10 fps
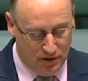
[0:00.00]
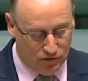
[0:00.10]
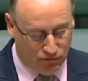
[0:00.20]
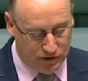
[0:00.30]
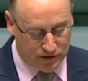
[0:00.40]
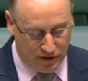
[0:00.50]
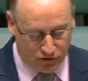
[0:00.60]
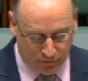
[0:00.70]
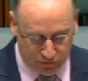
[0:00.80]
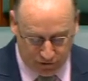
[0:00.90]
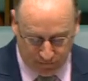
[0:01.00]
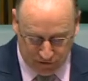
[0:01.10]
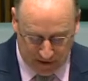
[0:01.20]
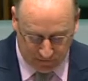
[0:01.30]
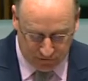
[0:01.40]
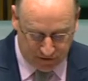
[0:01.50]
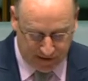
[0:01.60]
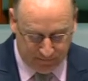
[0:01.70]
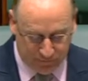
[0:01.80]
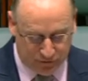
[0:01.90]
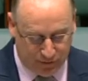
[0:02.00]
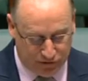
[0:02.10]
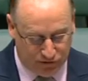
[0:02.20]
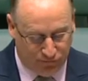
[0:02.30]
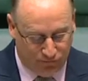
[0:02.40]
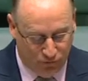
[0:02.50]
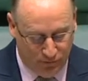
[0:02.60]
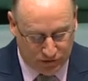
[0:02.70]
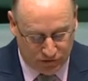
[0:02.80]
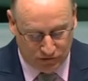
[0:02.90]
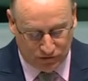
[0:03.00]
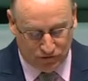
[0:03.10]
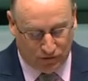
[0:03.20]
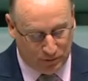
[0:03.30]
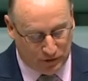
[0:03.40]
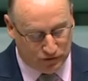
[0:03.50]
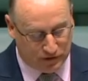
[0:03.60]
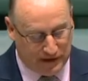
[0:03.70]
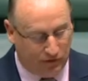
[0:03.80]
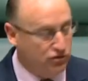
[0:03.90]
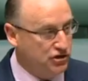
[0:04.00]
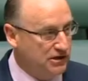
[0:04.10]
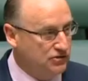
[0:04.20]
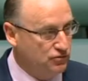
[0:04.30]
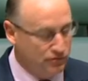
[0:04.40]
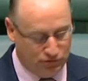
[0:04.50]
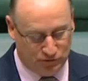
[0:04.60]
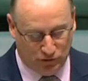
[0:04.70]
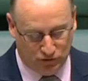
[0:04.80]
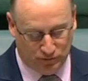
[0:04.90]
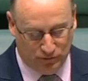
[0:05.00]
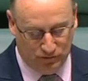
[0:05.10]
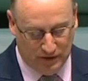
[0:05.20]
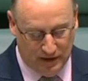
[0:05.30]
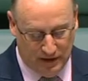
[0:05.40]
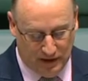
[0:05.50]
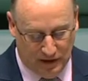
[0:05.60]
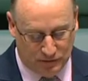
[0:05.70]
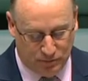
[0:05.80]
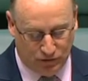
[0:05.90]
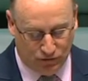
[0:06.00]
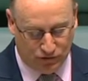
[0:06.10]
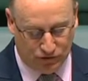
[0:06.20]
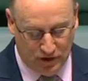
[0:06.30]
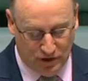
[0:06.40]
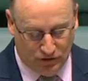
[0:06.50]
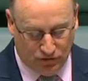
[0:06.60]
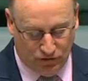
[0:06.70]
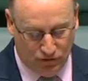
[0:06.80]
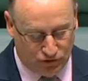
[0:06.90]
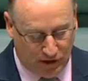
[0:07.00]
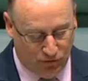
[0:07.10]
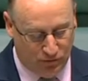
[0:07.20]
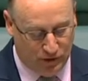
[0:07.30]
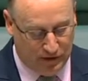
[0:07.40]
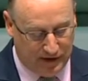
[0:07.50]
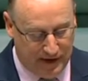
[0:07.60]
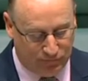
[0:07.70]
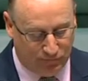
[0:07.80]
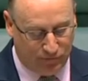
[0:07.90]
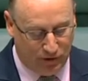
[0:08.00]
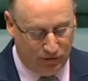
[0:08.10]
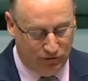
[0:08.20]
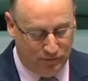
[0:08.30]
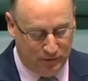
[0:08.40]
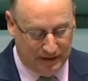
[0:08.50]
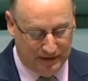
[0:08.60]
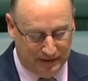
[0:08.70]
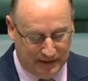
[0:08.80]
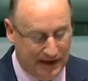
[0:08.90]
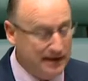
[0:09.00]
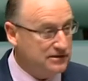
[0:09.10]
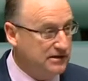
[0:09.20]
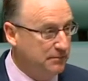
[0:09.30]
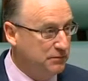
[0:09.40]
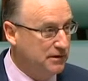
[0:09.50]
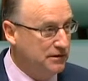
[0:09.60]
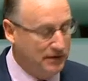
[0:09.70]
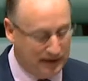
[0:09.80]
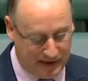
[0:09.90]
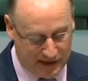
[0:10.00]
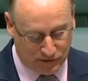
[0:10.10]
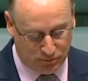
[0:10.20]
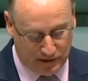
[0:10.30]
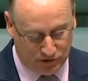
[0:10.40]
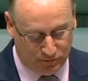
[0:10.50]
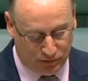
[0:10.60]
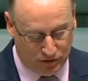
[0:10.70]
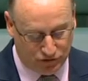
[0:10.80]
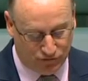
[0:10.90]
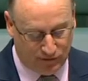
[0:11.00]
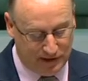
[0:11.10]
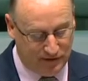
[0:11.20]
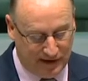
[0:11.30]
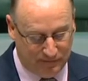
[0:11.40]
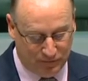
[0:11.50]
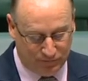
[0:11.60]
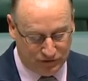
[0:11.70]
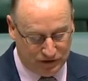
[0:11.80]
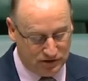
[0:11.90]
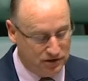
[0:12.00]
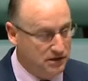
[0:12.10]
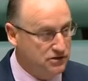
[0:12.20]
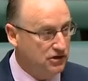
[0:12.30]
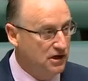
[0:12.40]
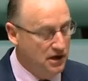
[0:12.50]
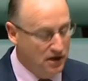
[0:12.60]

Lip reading: The reason those opposite have challenged the government's budget reform measures is not because they are unjust or irresponsible. It is because to do so would mean they have to finally admit and accept that their cash-splash approach to running the government for 6 years